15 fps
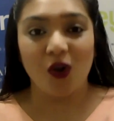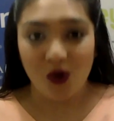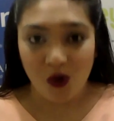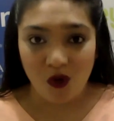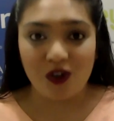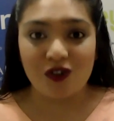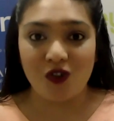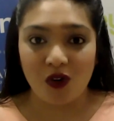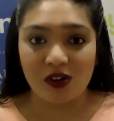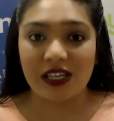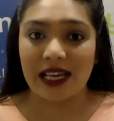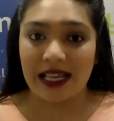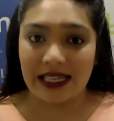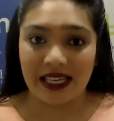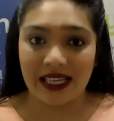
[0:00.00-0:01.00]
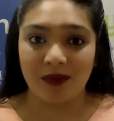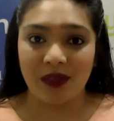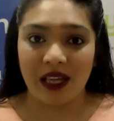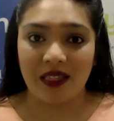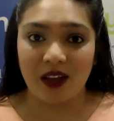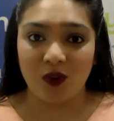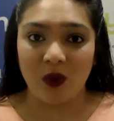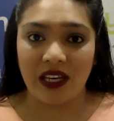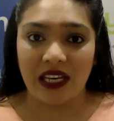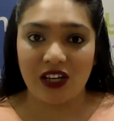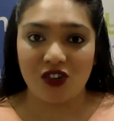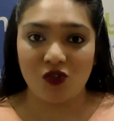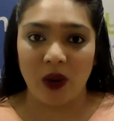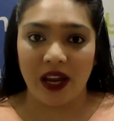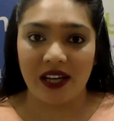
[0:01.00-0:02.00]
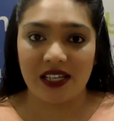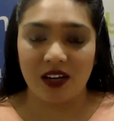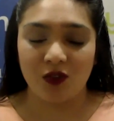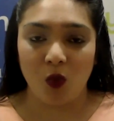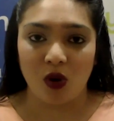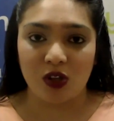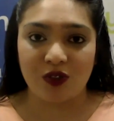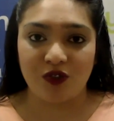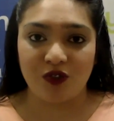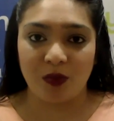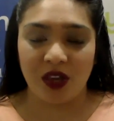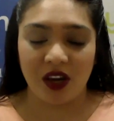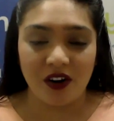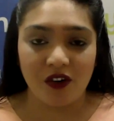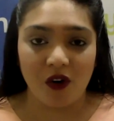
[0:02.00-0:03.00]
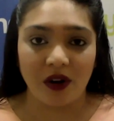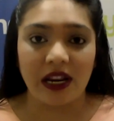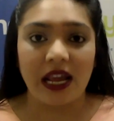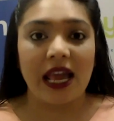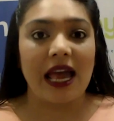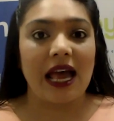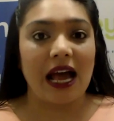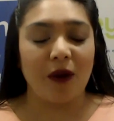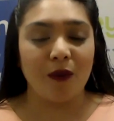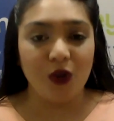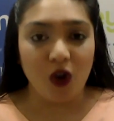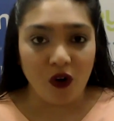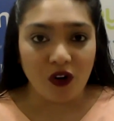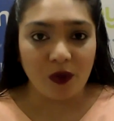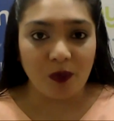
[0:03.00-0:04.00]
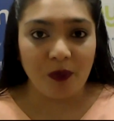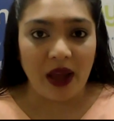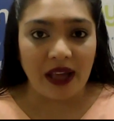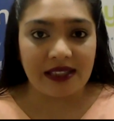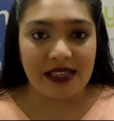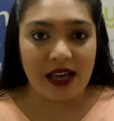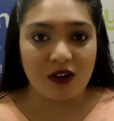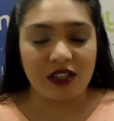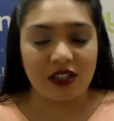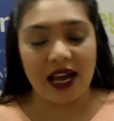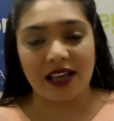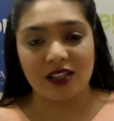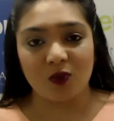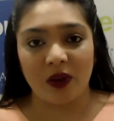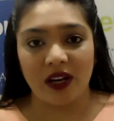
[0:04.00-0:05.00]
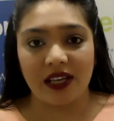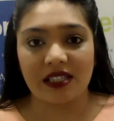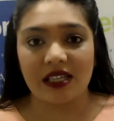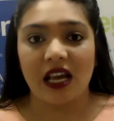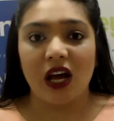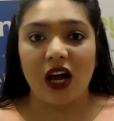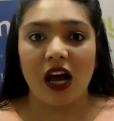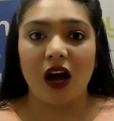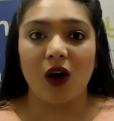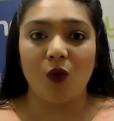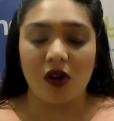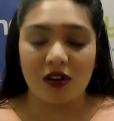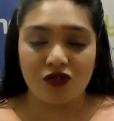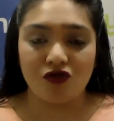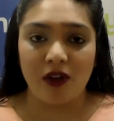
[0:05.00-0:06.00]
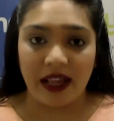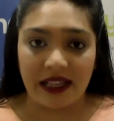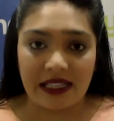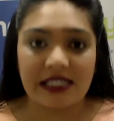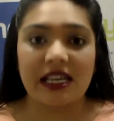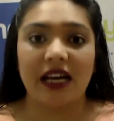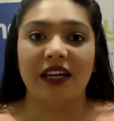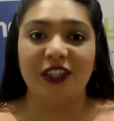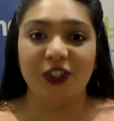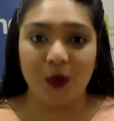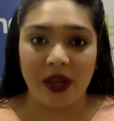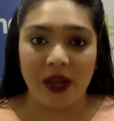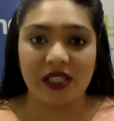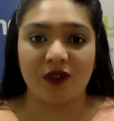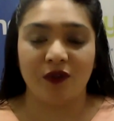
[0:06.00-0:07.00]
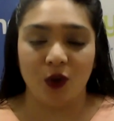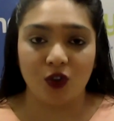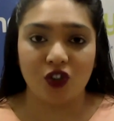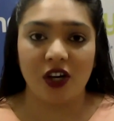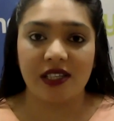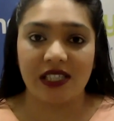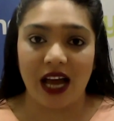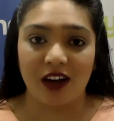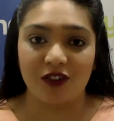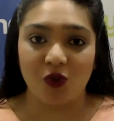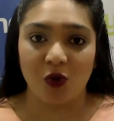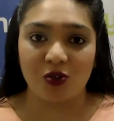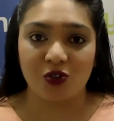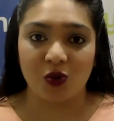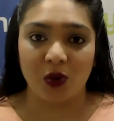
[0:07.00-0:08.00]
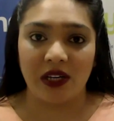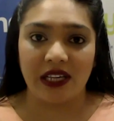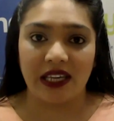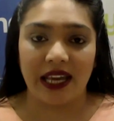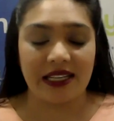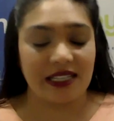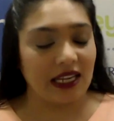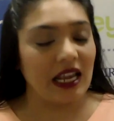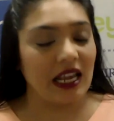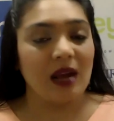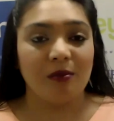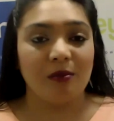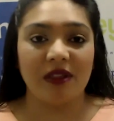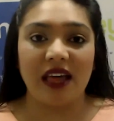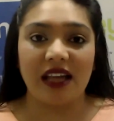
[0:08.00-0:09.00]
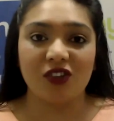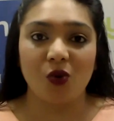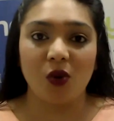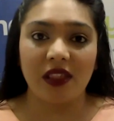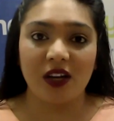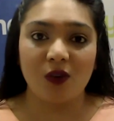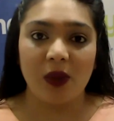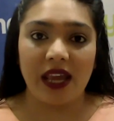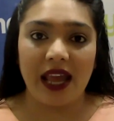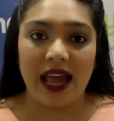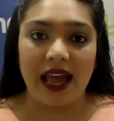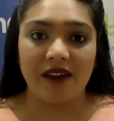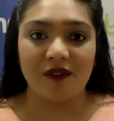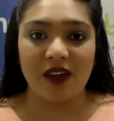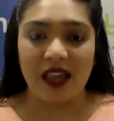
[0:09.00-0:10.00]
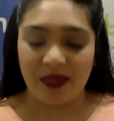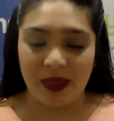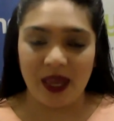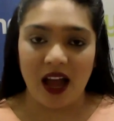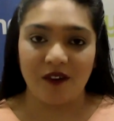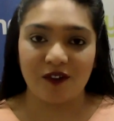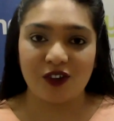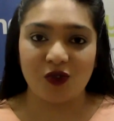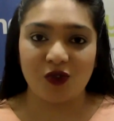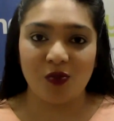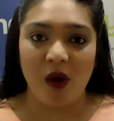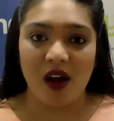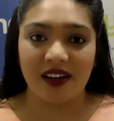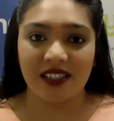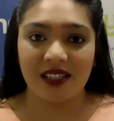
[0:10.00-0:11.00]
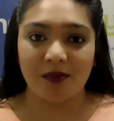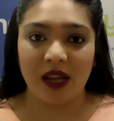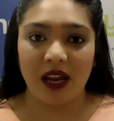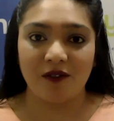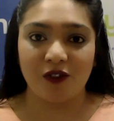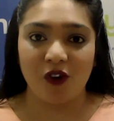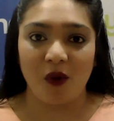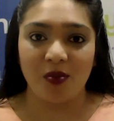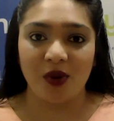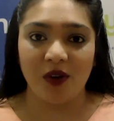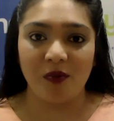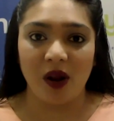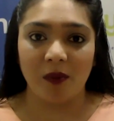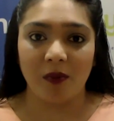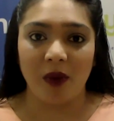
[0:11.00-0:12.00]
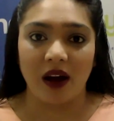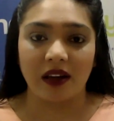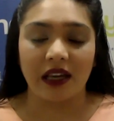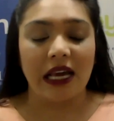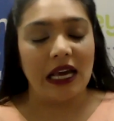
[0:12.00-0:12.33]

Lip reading: or not, is something that we need to wait and watch from here on. How Europe pans out, as well as what trends US futures are also indicating. But that's all that we have in the afternoon market update from Nirmal Bang.